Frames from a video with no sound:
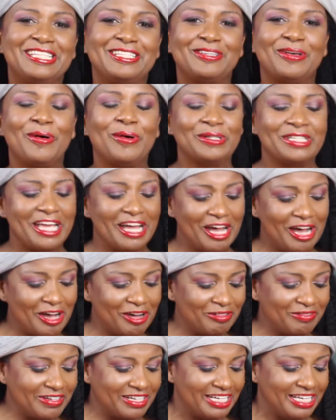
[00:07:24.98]
sort
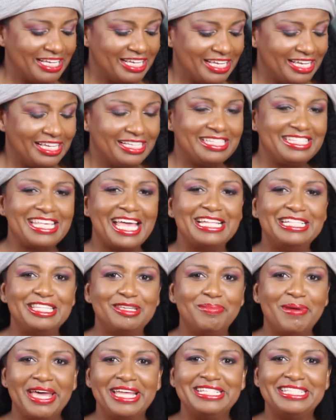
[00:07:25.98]
of
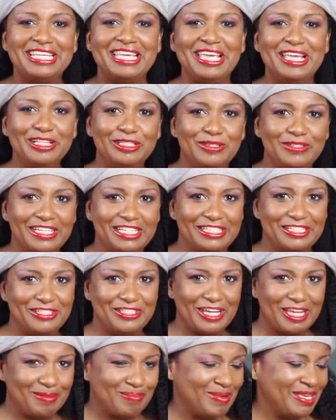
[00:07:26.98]
sentiment into this
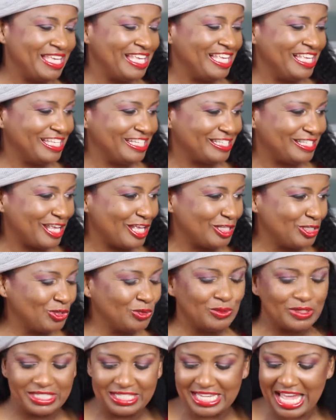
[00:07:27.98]
chickpeas
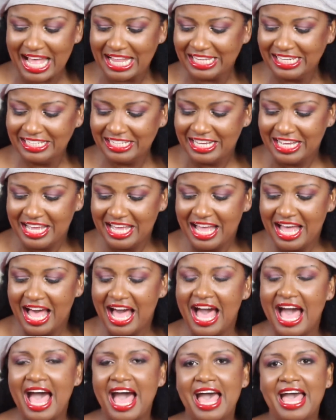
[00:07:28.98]
tuna salad,
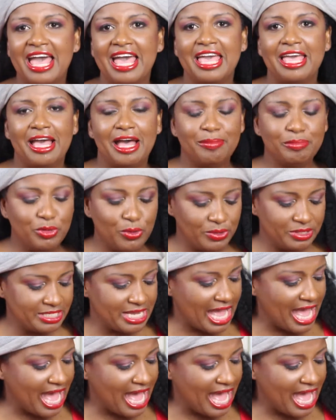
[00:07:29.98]
I am going to